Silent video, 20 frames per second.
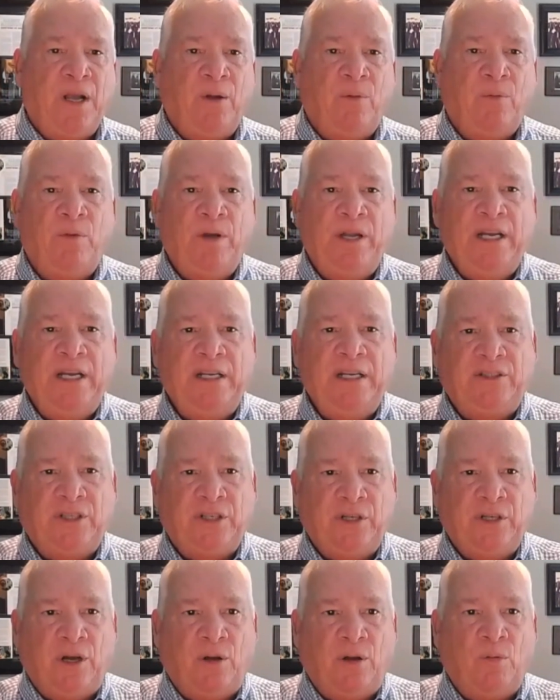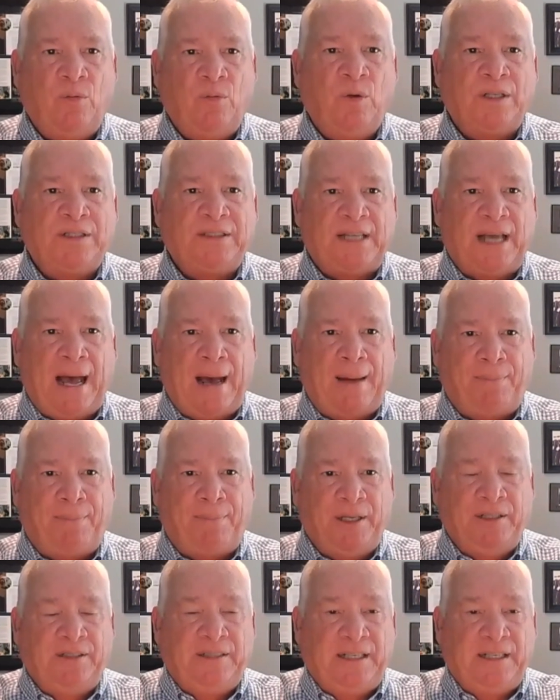We need to know what's
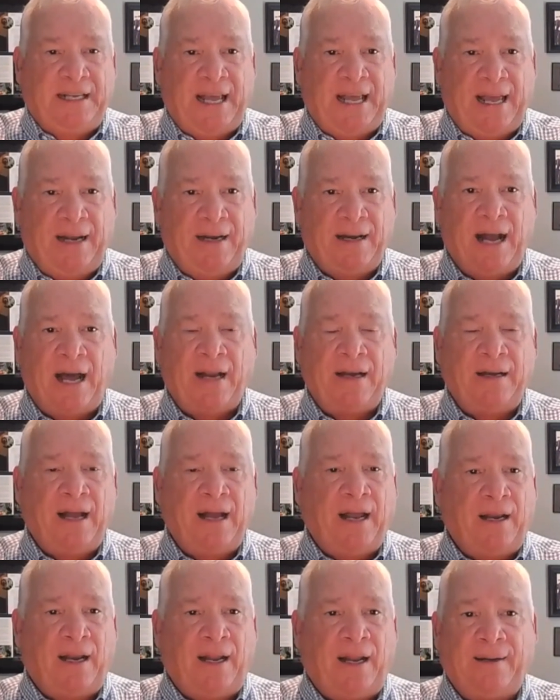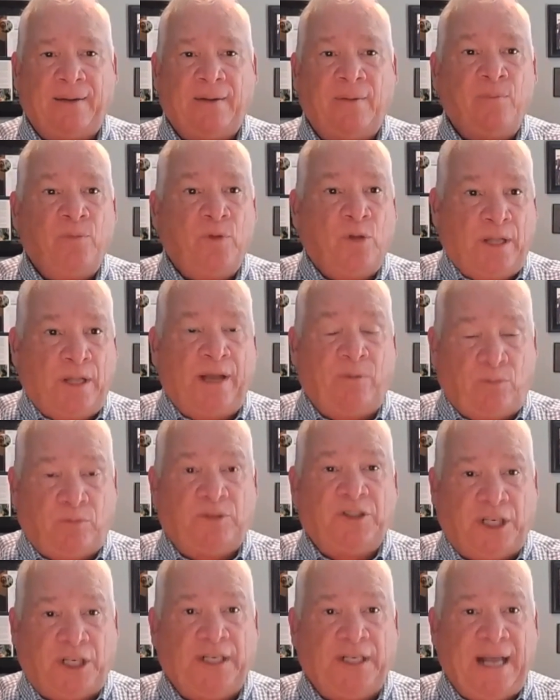happening today, not not like like
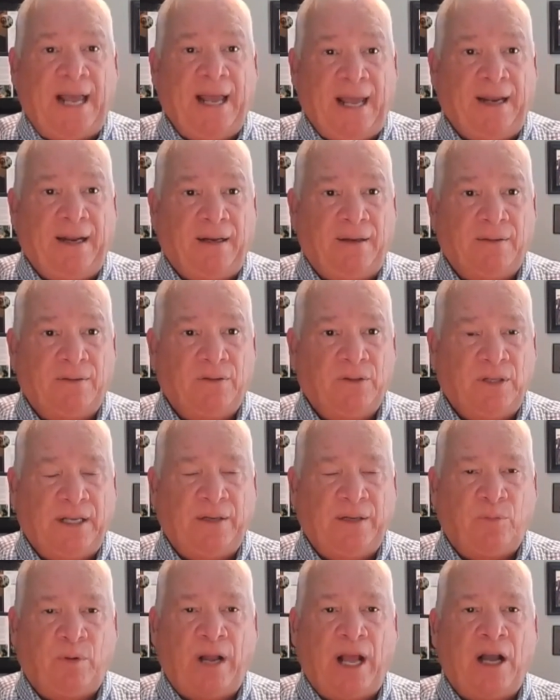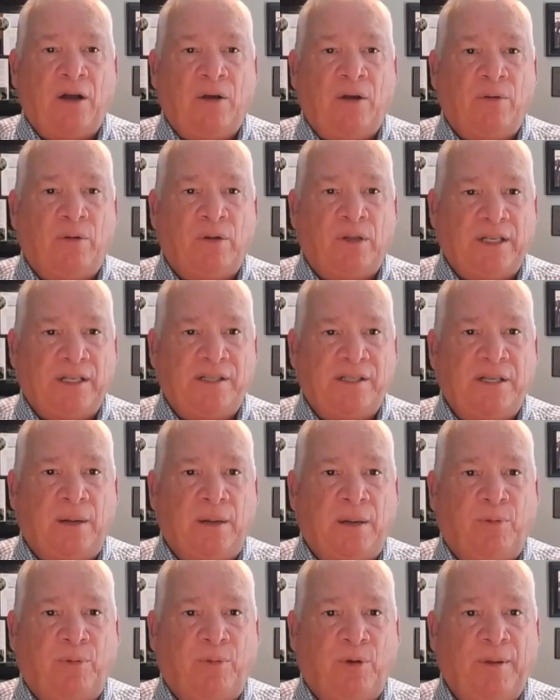today. Like when I go to a listing
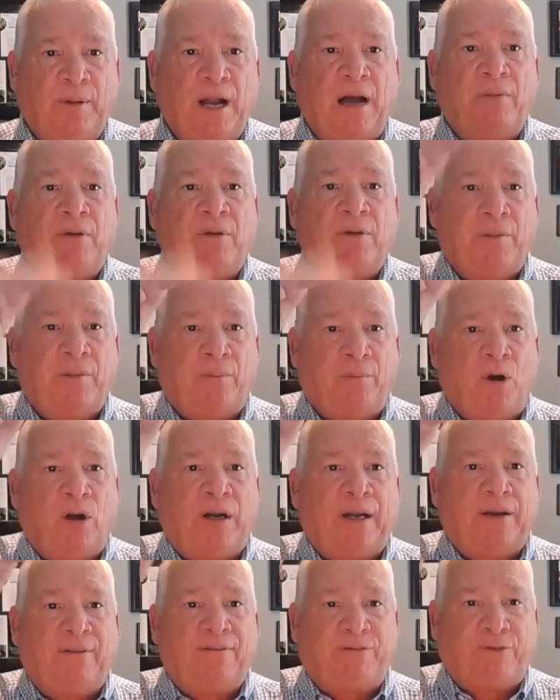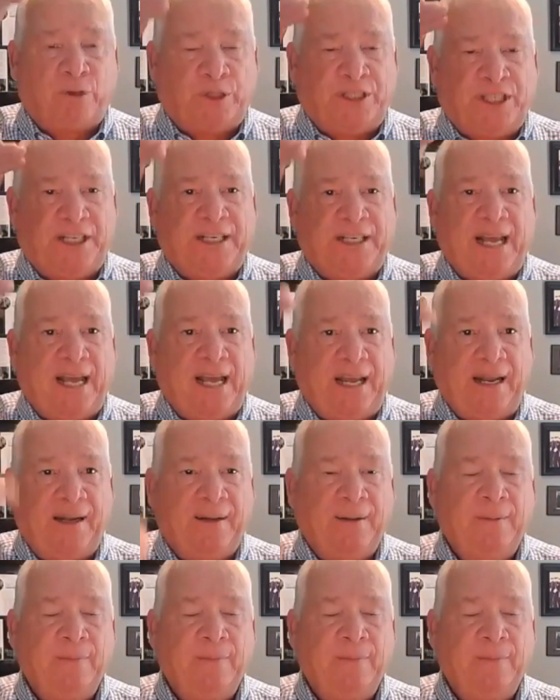appointment, I run the market for today.